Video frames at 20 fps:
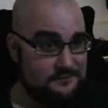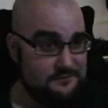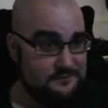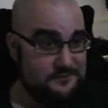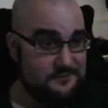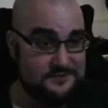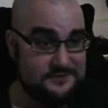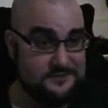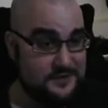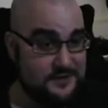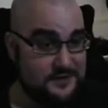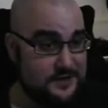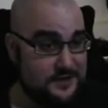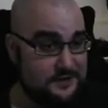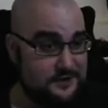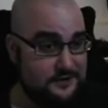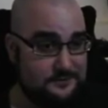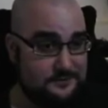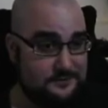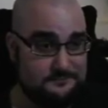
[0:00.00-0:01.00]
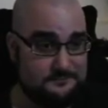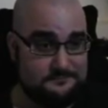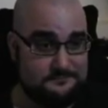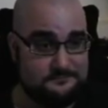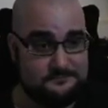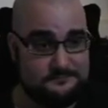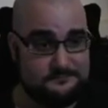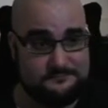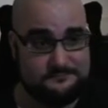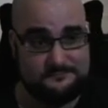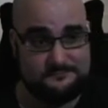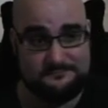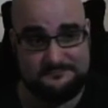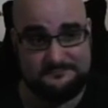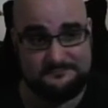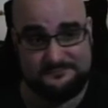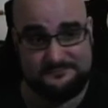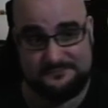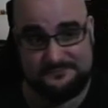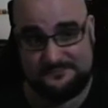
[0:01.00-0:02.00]
investigator,
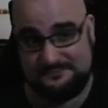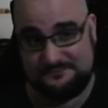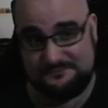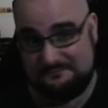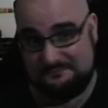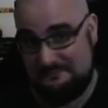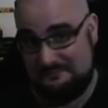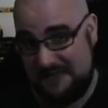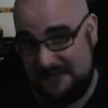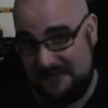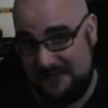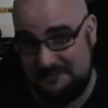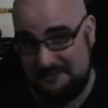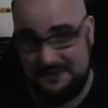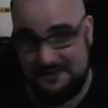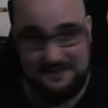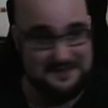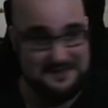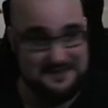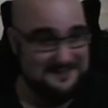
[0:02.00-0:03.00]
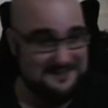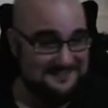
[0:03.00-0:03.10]
maybe.